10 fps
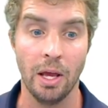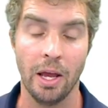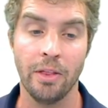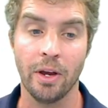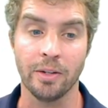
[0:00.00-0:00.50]

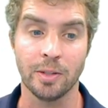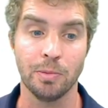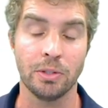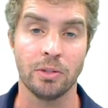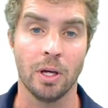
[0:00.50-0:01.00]
Hey there, it's
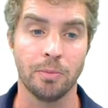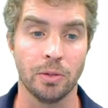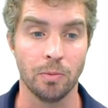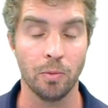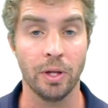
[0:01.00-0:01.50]
Mr.
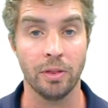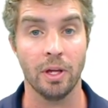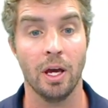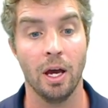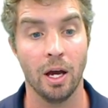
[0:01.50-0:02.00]
Thompson with
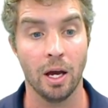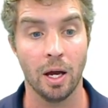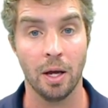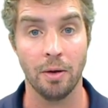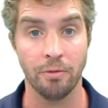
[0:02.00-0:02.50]

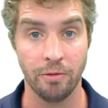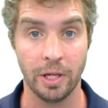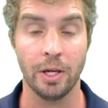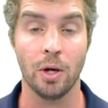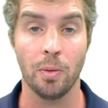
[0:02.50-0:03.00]
a
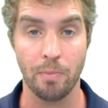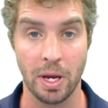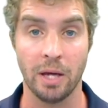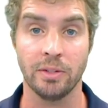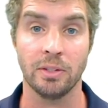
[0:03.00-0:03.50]
video
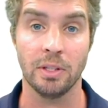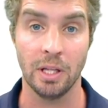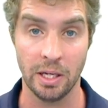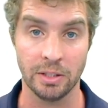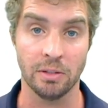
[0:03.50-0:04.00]
maths
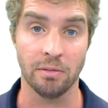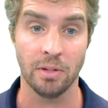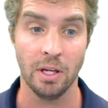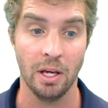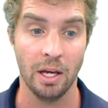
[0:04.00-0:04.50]
lesson.
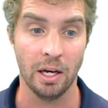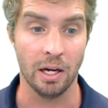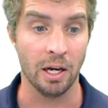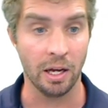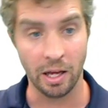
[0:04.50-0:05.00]

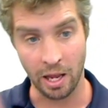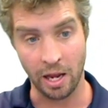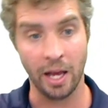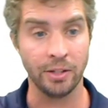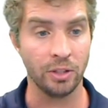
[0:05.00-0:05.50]
And
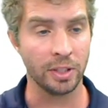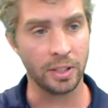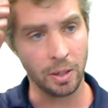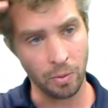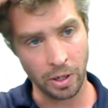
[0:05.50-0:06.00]
as you can
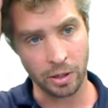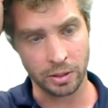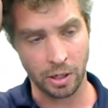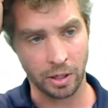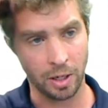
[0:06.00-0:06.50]
see, we are
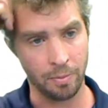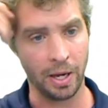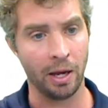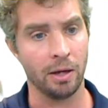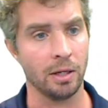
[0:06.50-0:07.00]
talking
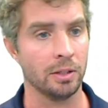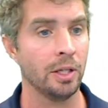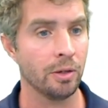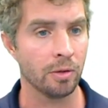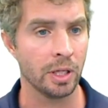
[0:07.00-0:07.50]
about
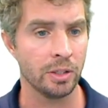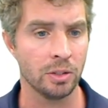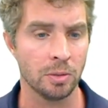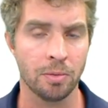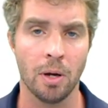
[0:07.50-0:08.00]
linear
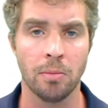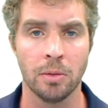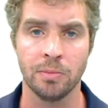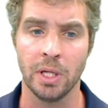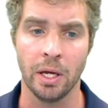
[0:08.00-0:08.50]
relations
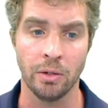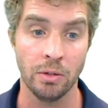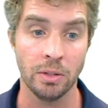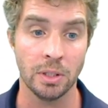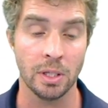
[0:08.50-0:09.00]
problems and
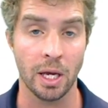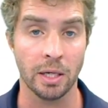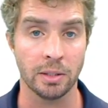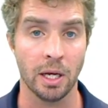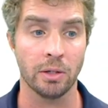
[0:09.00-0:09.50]
using the
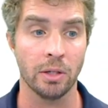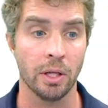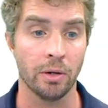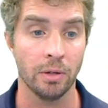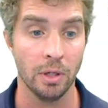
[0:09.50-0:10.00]
CAS
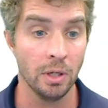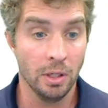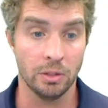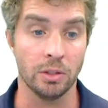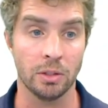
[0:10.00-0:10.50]
calculator
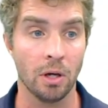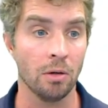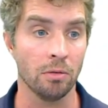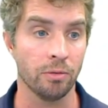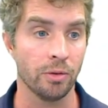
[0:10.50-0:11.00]
to
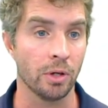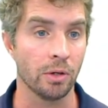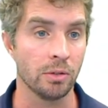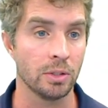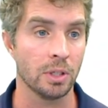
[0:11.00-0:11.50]
solve
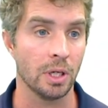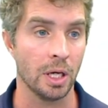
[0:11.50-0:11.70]
those